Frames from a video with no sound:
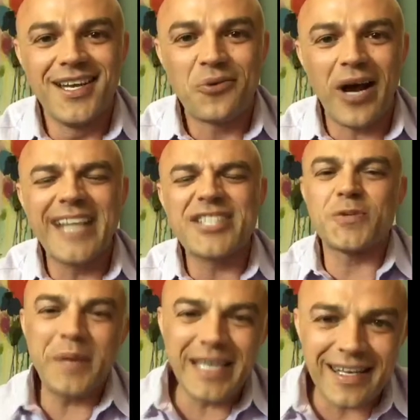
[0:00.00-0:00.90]
right?
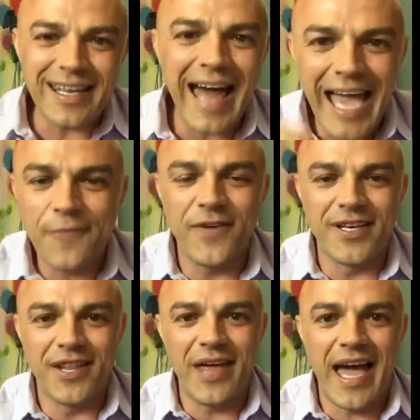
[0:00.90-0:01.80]
Speak life
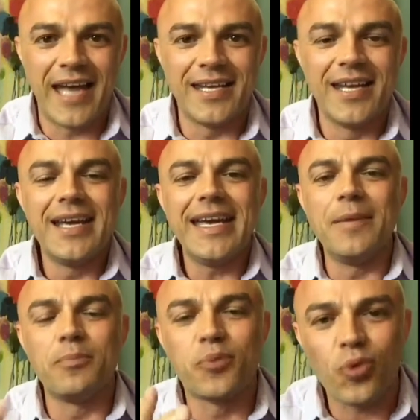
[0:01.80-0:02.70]
into that.
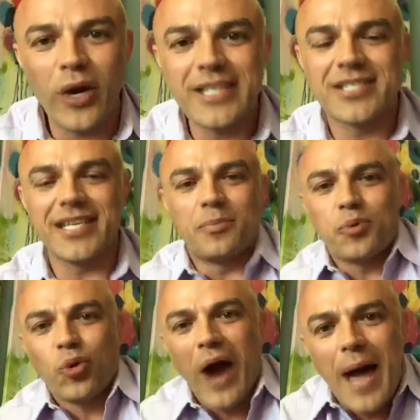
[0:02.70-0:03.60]
Embrace it.
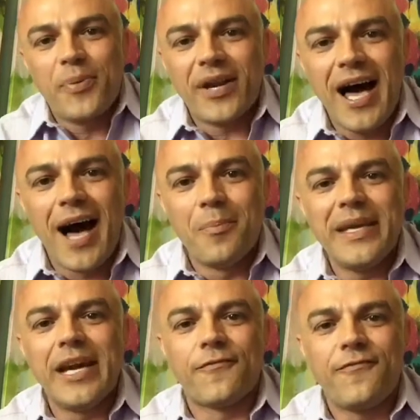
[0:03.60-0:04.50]
Prop it up.
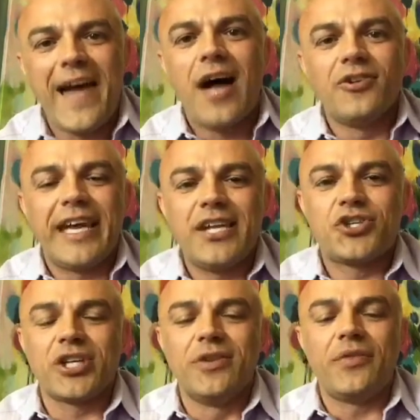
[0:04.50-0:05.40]
Be a
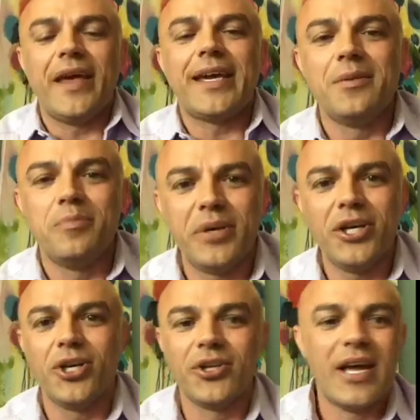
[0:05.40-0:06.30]
foundation that they can
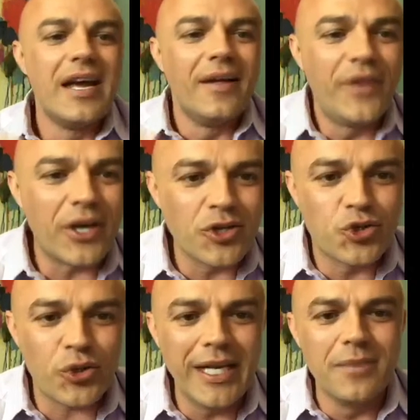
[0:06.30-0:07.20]
build their
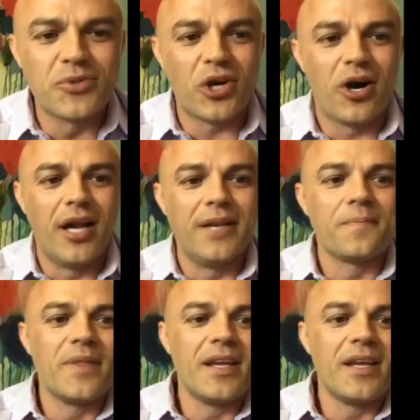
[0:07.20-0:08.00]
dreams on.